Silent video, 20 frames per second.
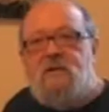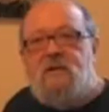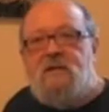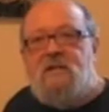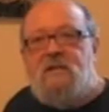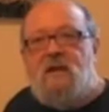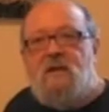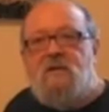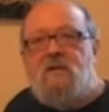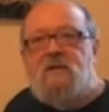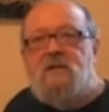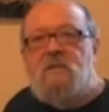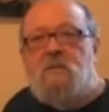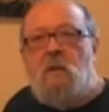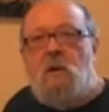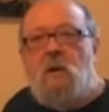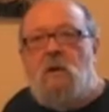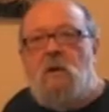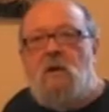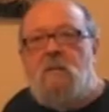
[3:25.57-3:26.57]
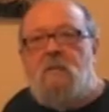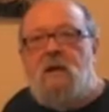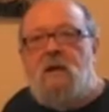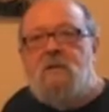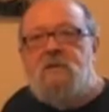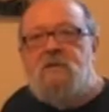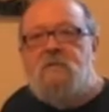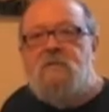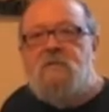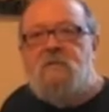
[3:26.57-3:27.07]
that sell small
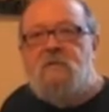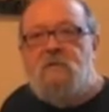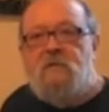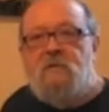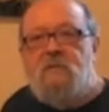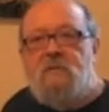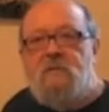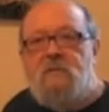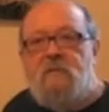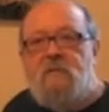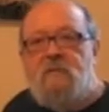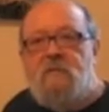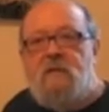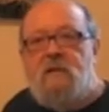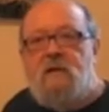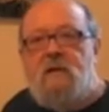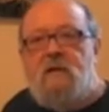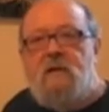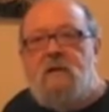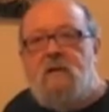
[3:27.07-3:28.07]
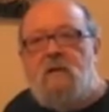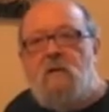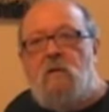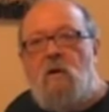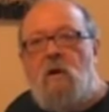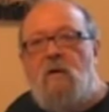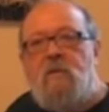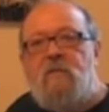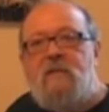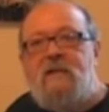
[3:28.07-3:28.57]
amounts of food. They're
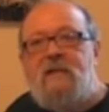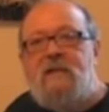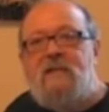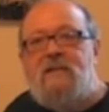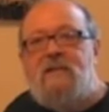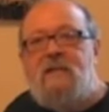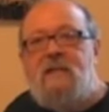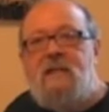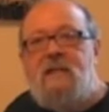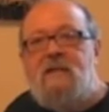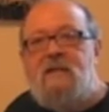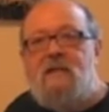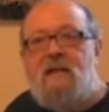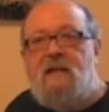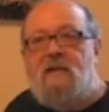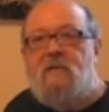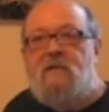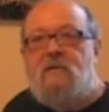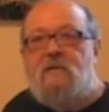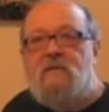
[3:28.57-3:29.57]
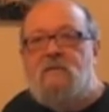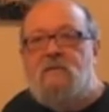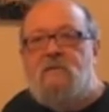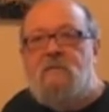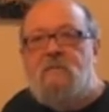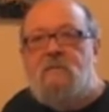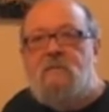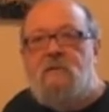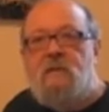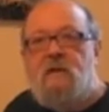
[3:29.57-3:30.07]
often in city centers.
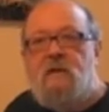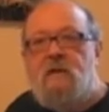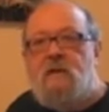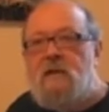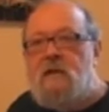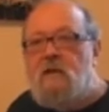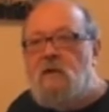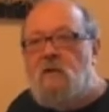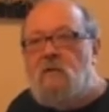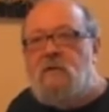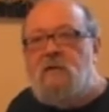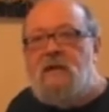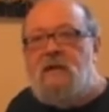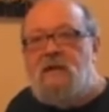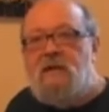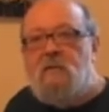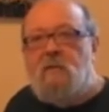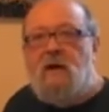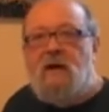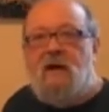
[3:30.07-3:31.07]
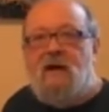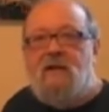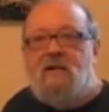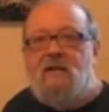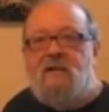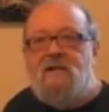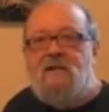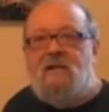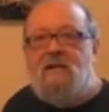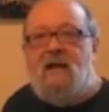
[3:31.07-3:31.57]
You don't need to buy a
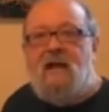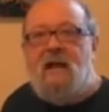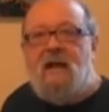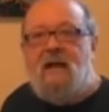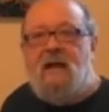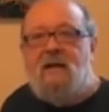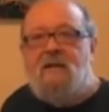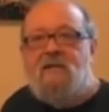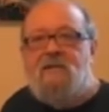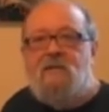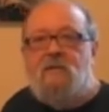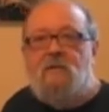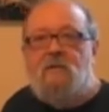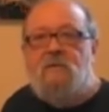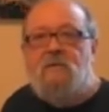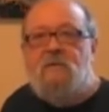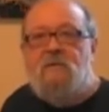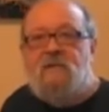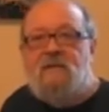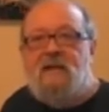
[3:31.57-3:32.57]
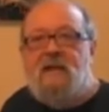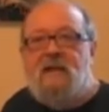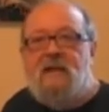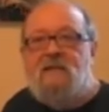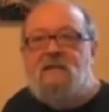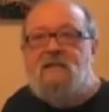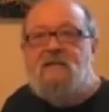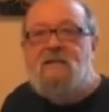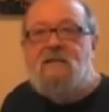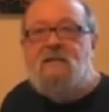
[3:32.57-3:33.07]
dozen eggs, so
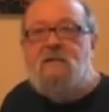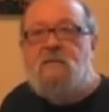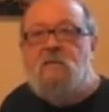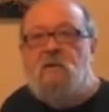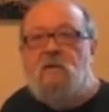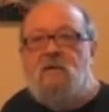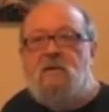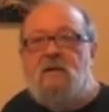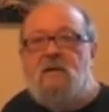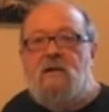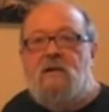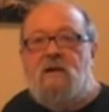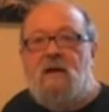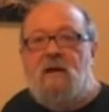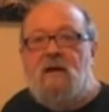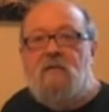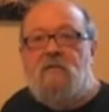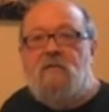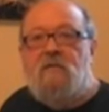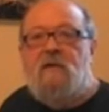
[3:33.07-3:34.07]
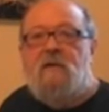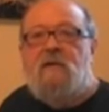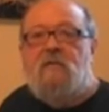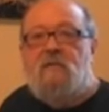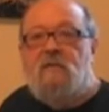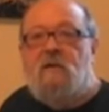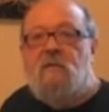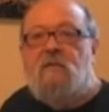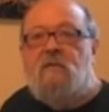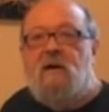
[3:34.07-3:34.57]
6 is more than enough
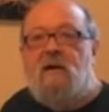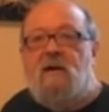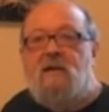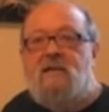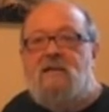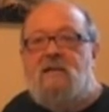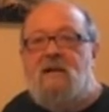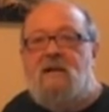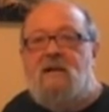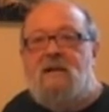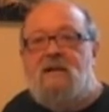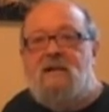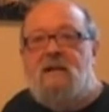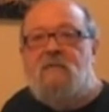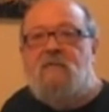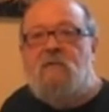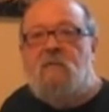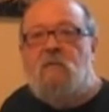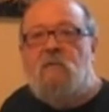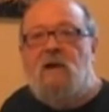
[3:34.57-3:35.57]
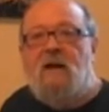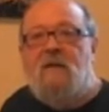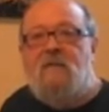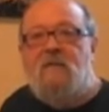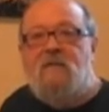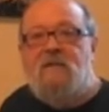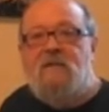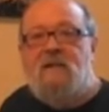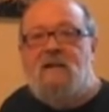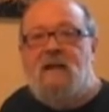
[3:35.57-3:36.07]
for the pasta and then for
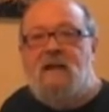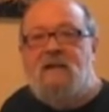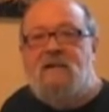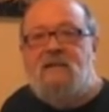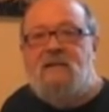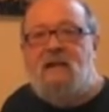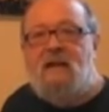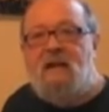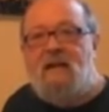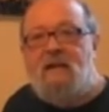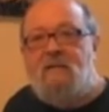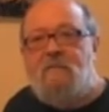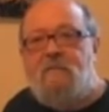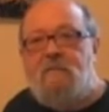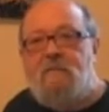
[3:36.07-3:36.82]
breakfast the next day.